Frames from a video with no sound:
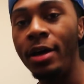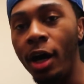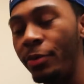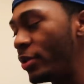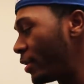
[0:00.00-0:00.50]

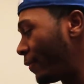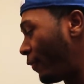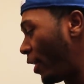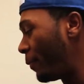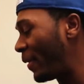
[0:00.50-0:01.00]
I'm using a
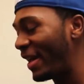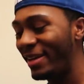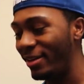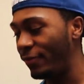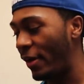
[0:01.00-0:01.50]
frying pan,
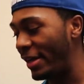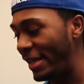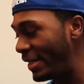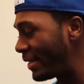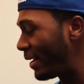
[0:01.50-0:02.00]
can just find it
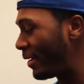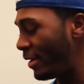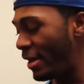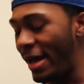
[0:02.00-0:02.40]
easier.